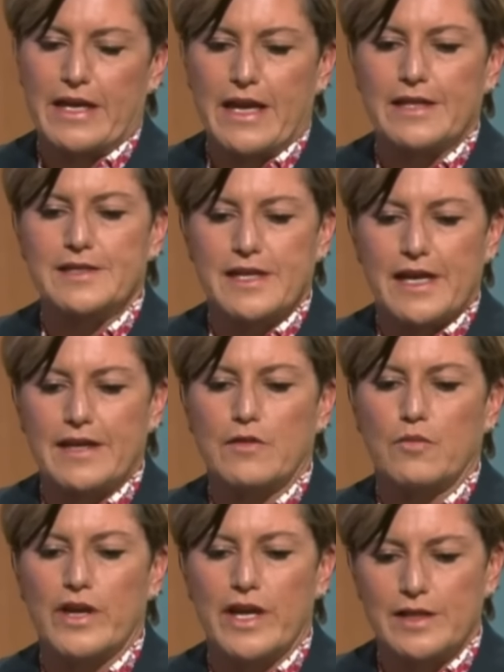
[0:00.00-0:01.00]
and say
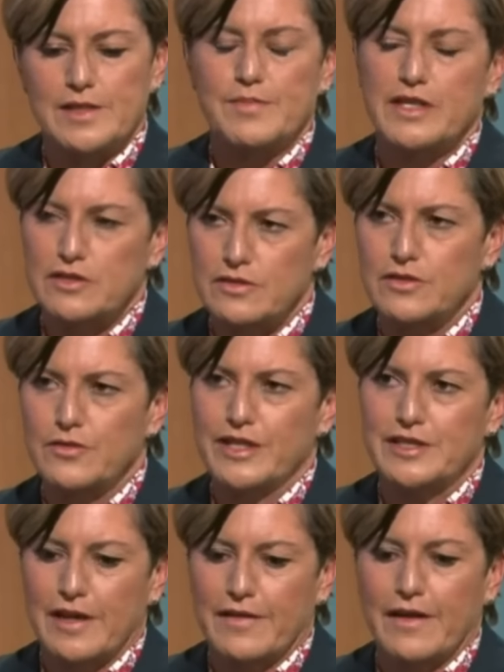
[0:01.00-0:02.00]
that we are special to
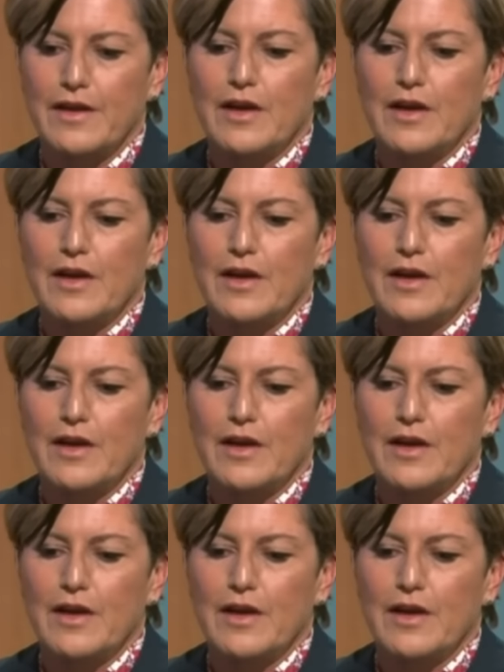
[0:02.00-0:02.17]
each other.